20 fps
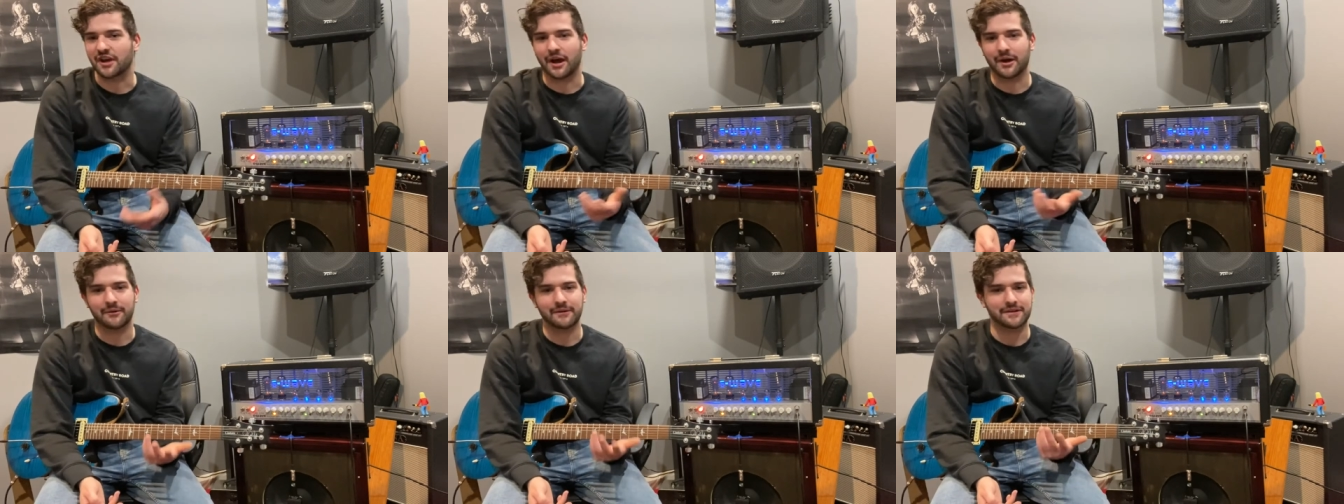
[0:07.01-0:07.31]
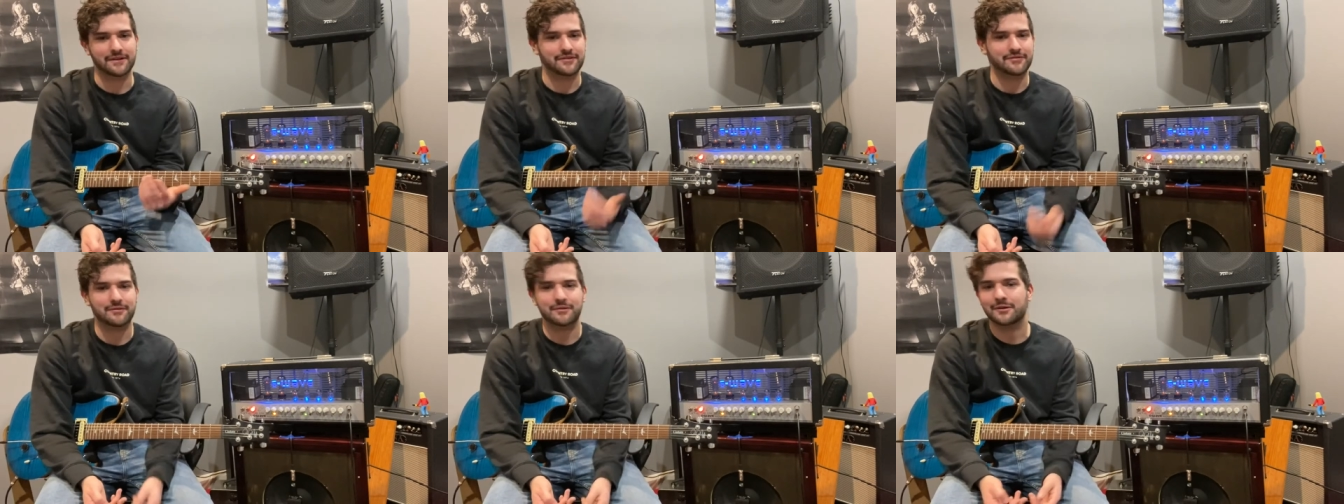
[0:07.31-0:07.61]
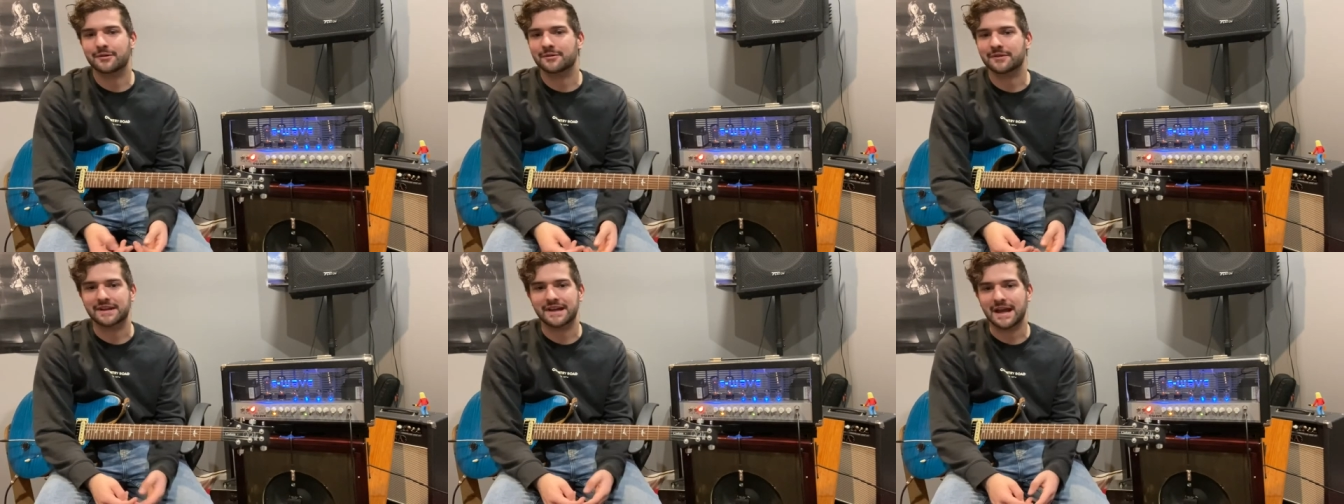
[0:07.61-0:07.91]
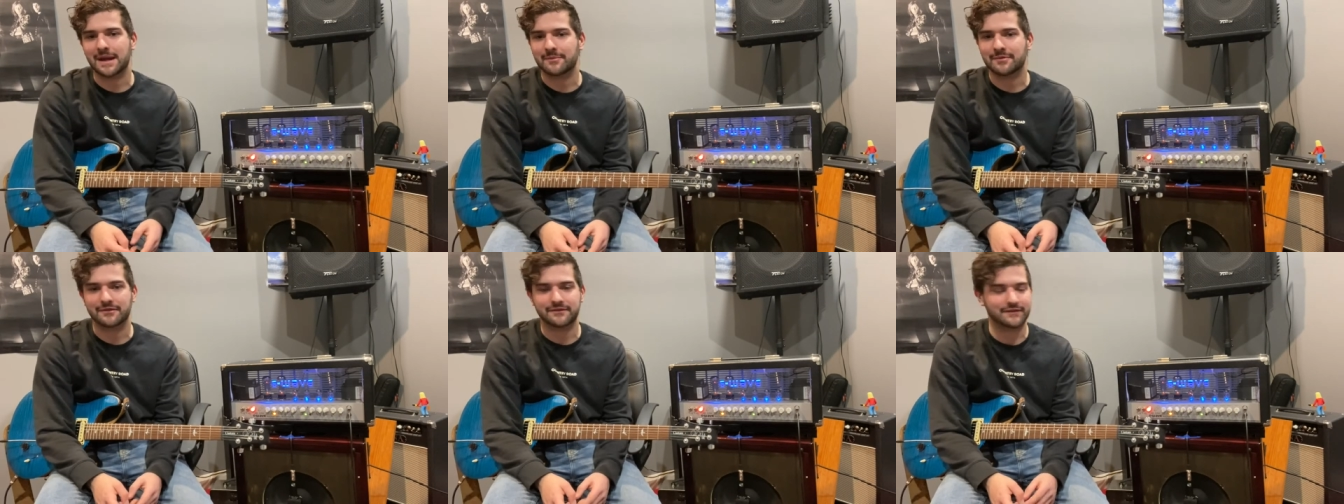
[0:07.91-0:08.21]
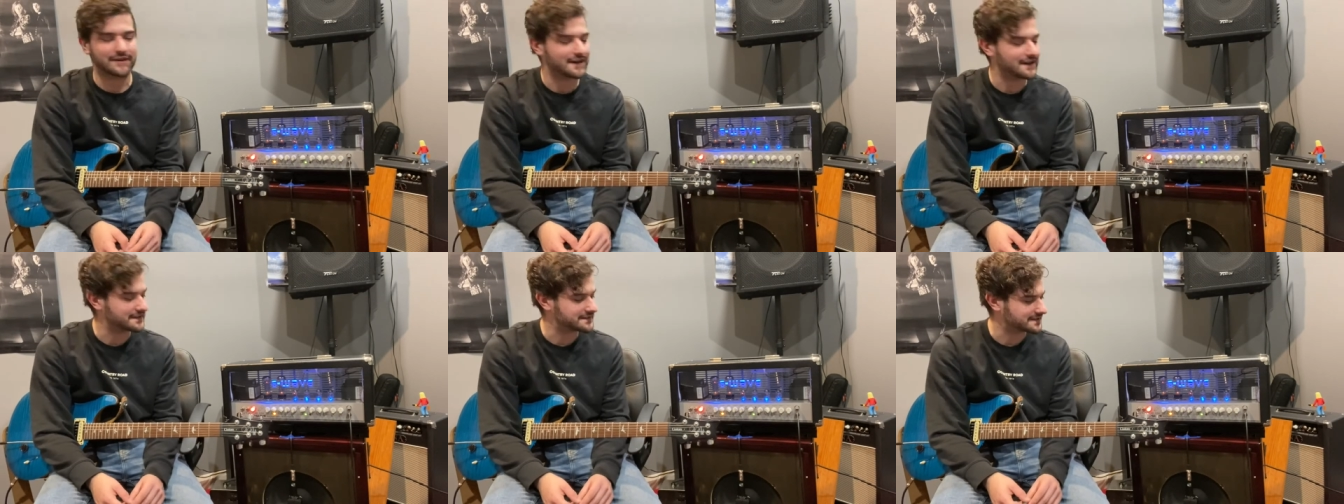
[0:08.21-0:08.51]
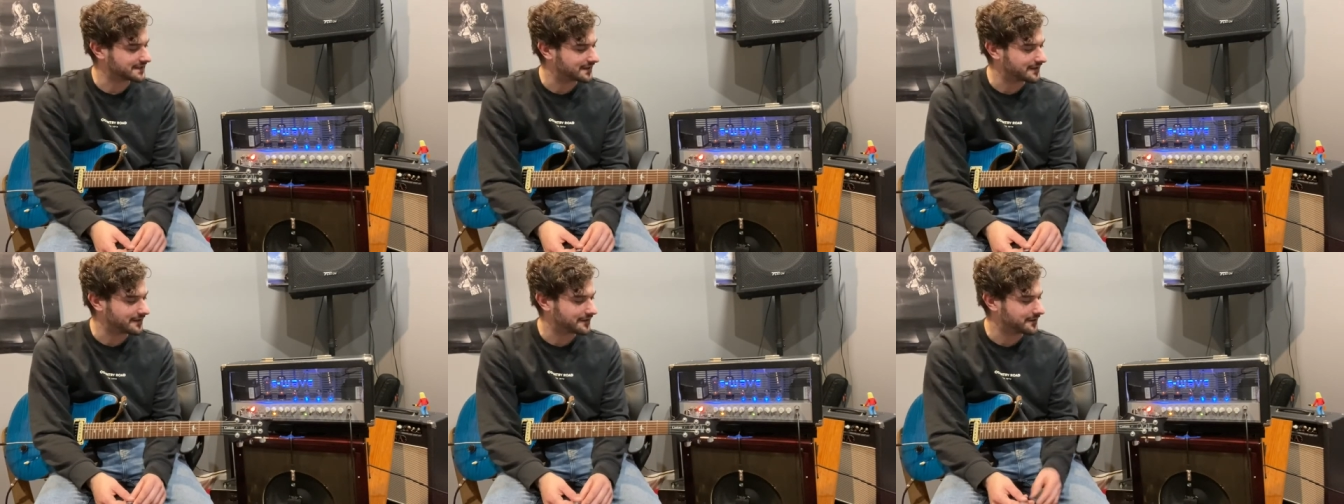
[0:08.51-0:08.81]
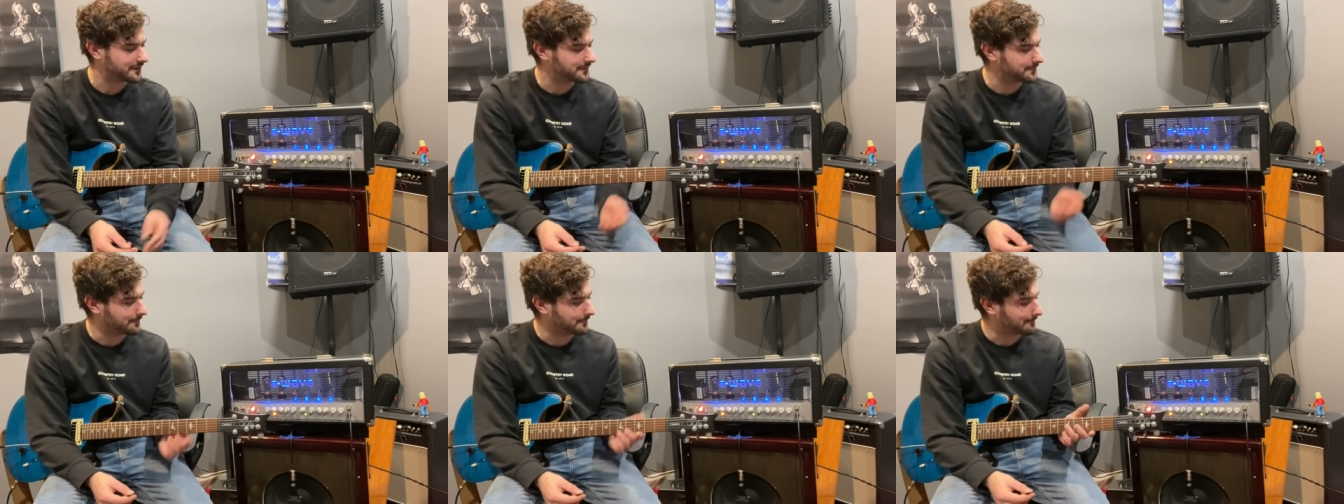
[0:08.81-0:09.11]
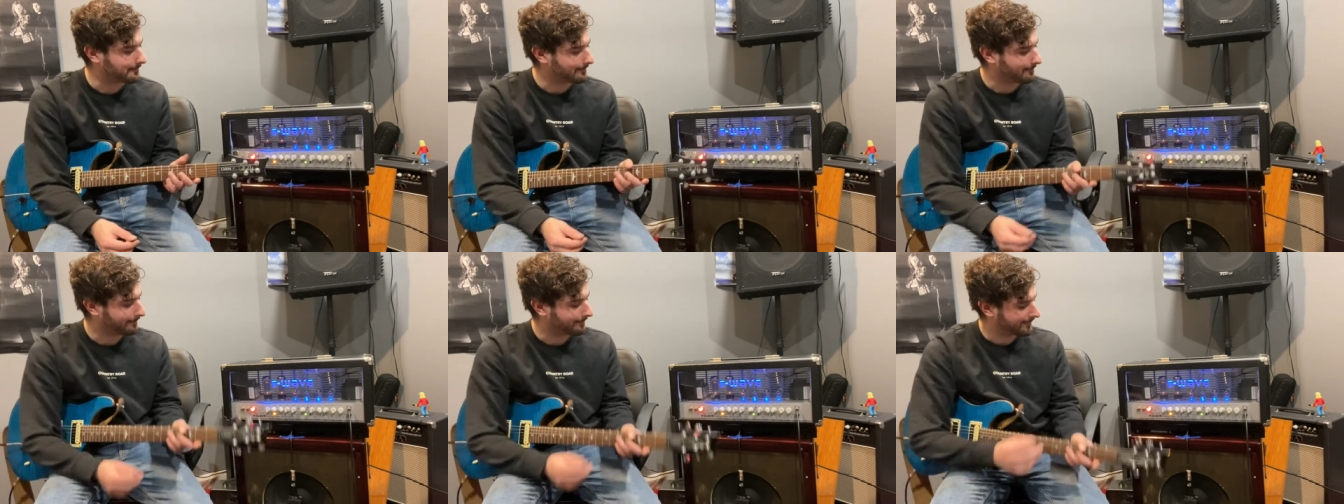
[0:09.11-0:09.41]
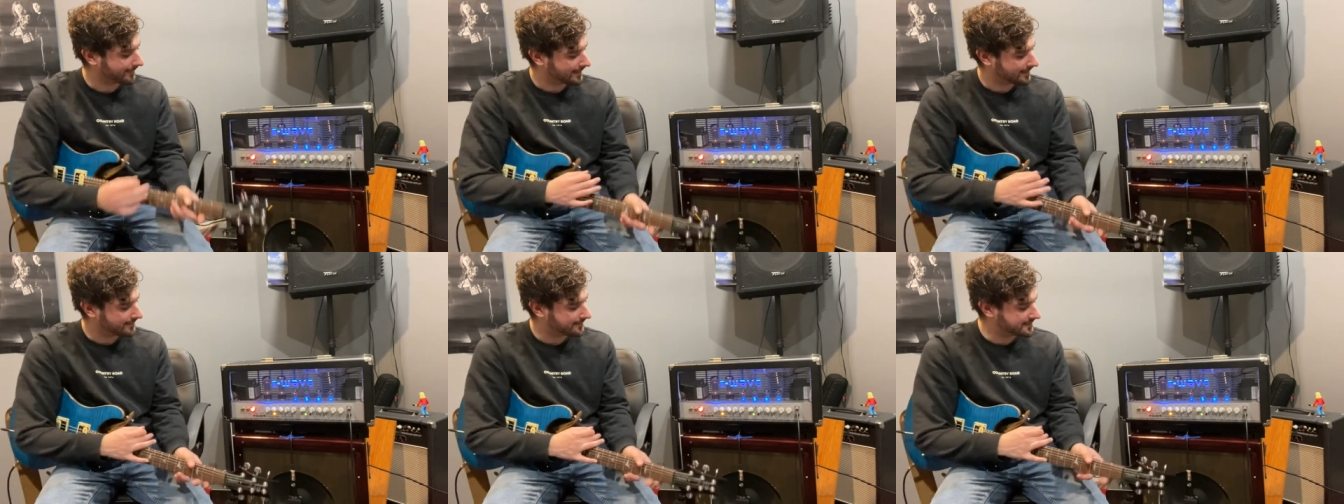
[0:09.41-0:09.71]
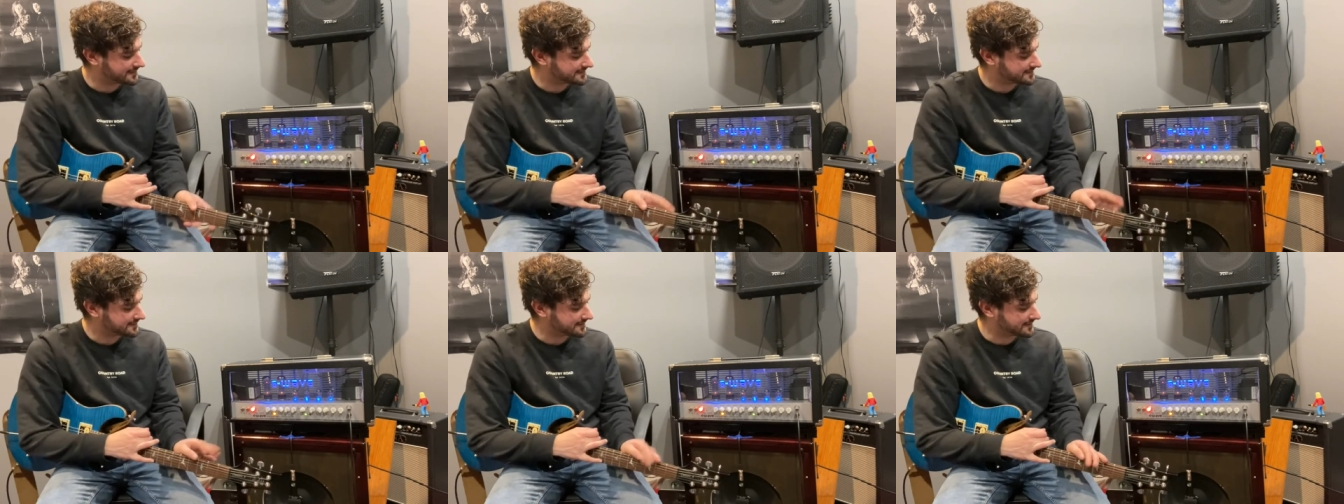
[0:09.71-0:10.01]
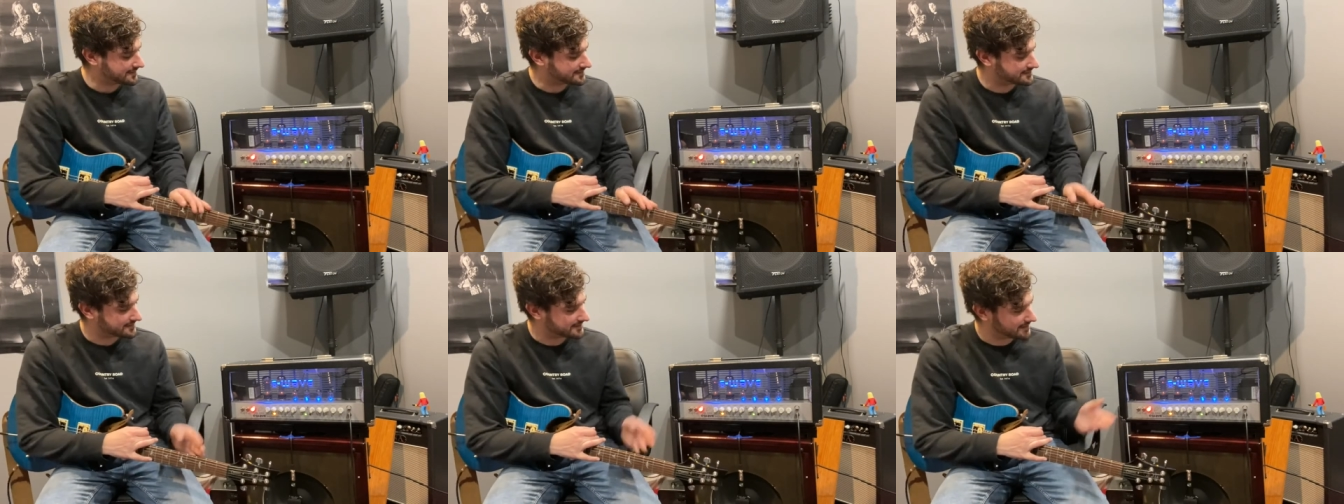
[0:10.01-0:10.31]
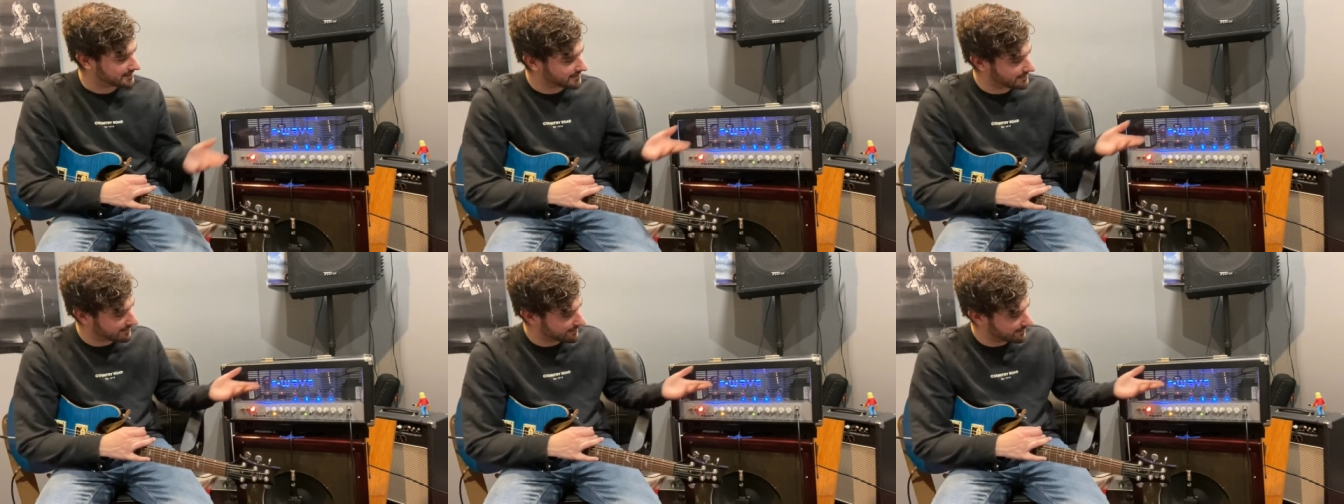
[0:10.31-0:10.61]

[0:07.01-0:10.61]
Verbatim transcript: going through all the amplifiers I own. This is the